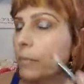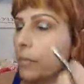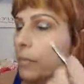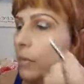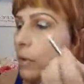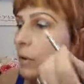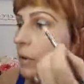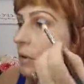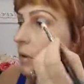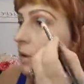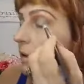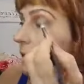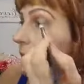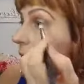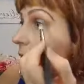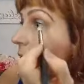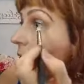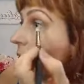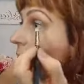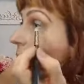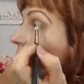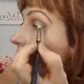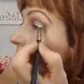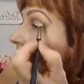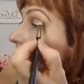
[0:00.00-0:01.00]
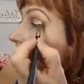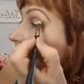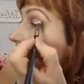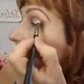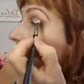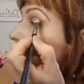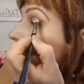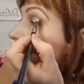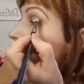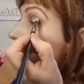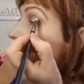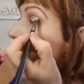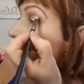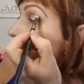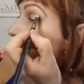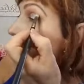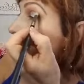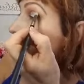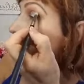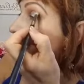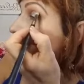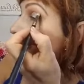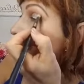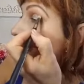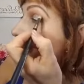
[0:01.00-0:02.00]

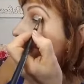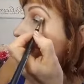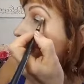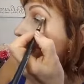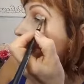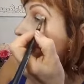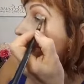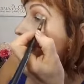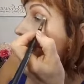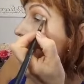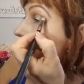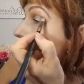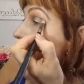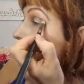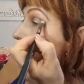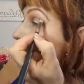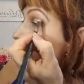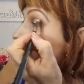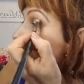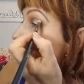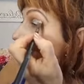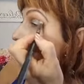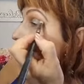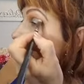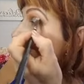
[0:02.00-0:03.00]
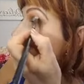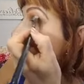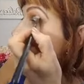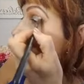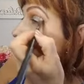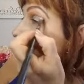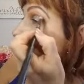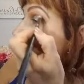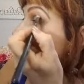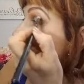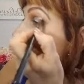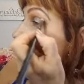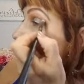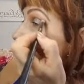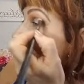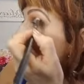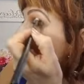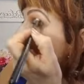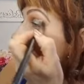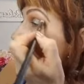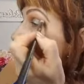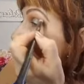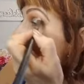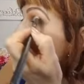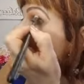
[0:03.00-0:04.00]

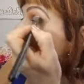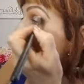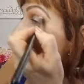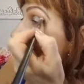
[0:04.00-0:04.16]
Nothing is said.